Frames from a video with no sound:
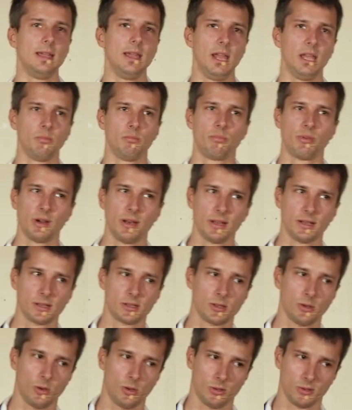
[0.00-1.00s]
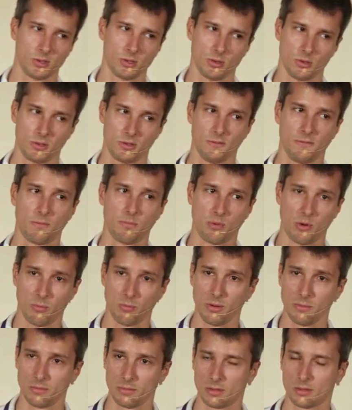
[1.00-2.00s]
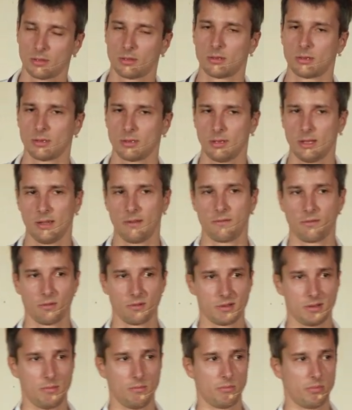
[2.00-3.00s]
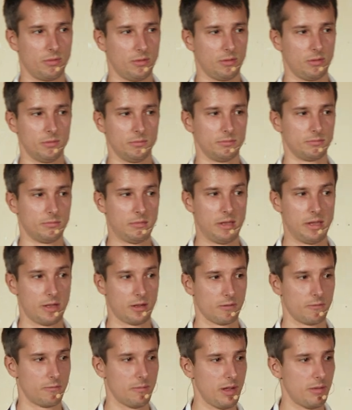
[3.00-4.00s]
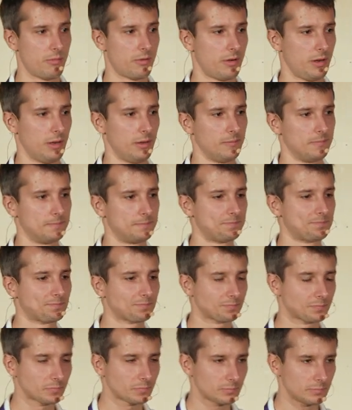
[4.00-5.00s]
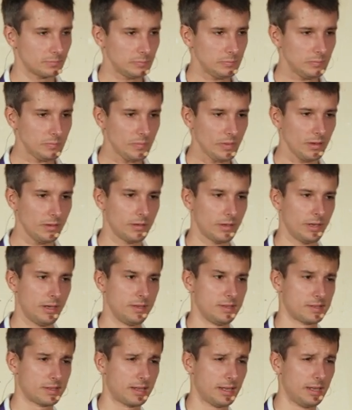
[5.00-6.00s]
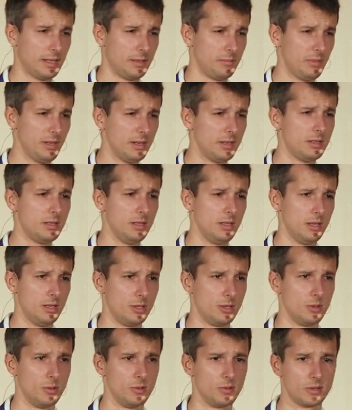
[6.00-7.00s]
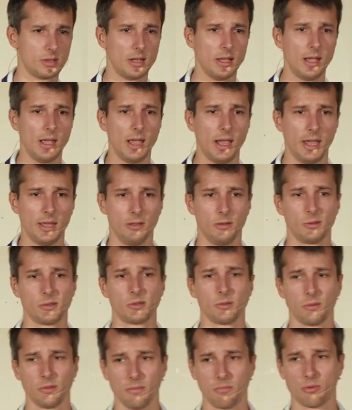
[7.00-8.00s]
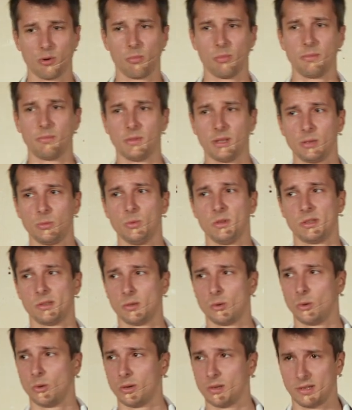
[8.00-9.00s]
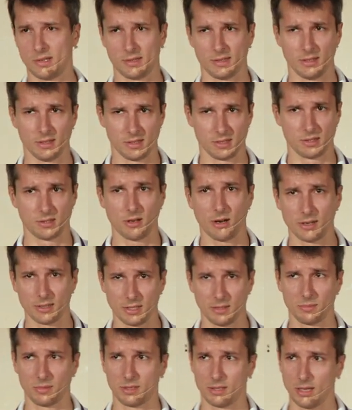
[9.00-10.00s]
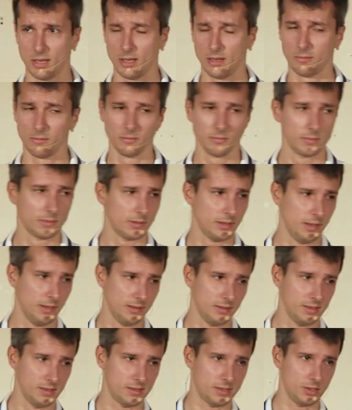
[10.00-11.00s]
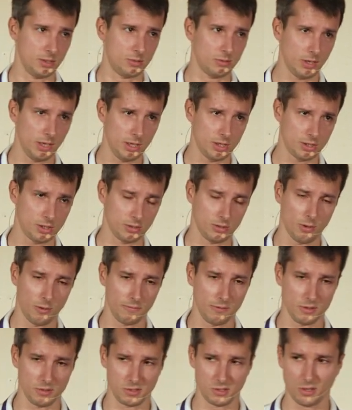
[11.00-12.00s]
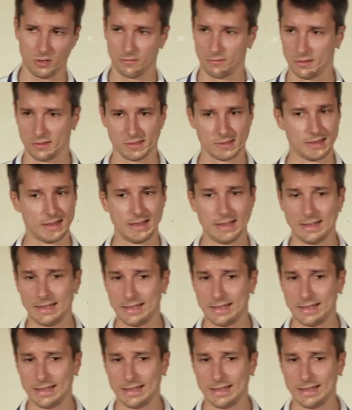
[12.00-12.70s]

It brings all sorts of problems, like, for example, lack of memory and scalability issues. And also the problem that we saw is the startup time in this situation of your service